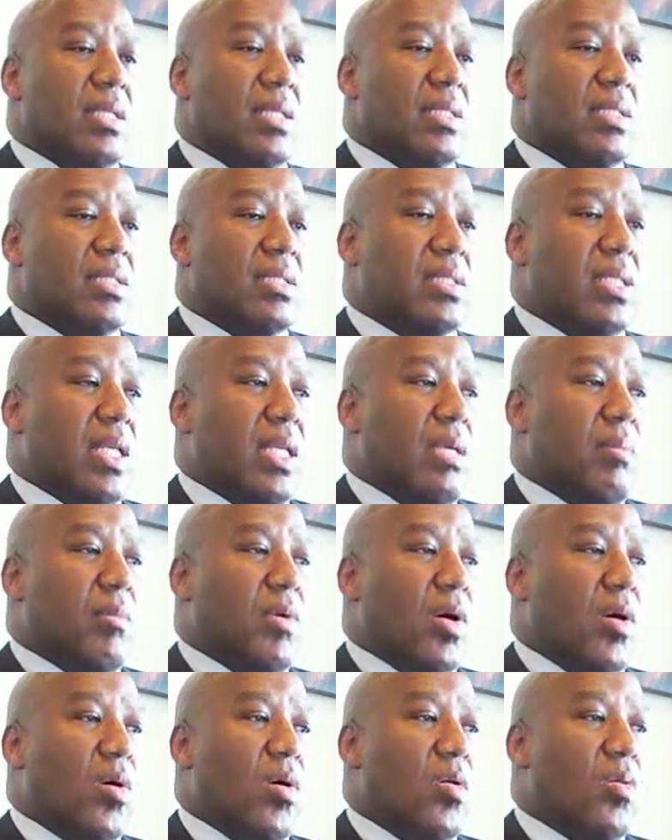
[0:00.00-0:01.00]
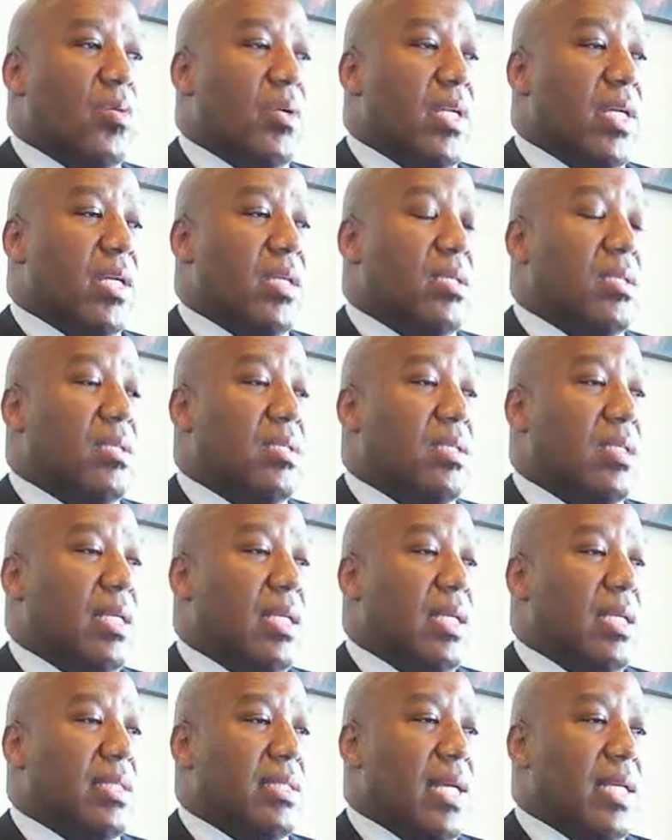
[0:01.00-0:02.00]
steam coal, nickel,
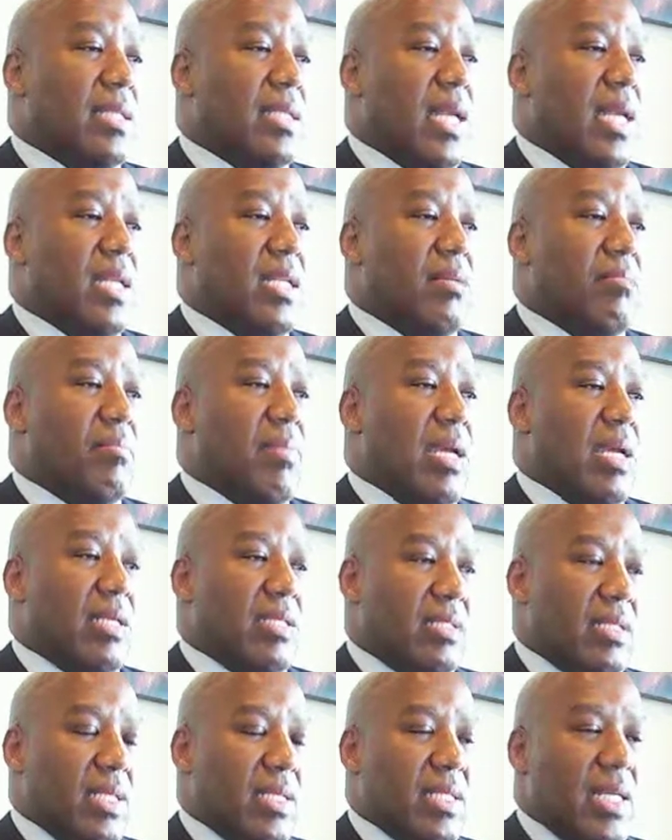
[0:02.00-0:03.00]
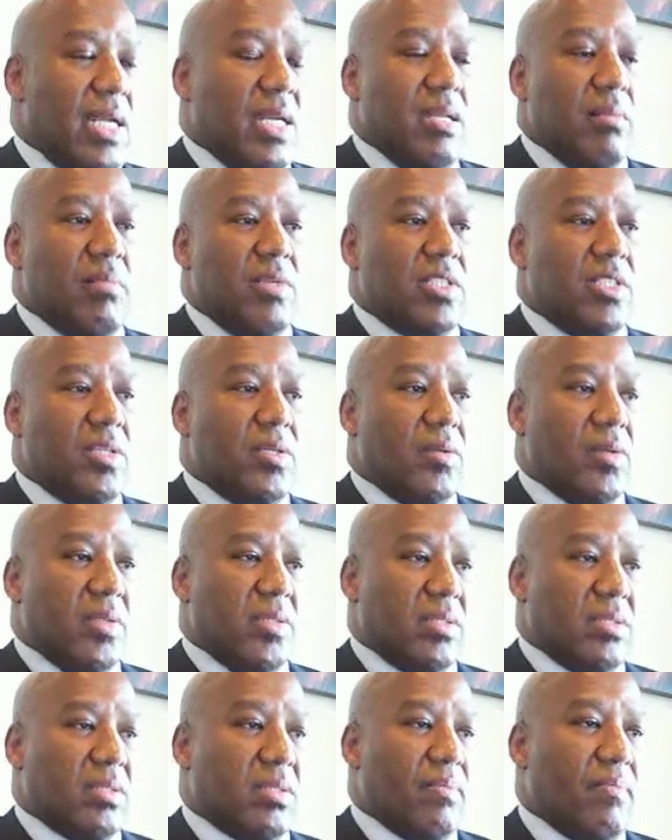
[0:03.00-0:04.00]
titanium, and titanium
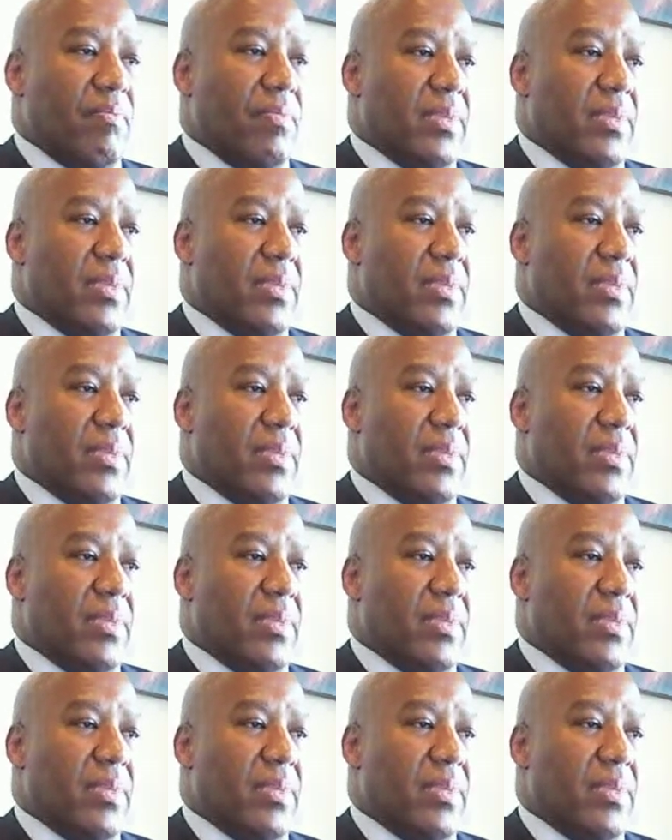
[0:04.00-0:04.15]
materials.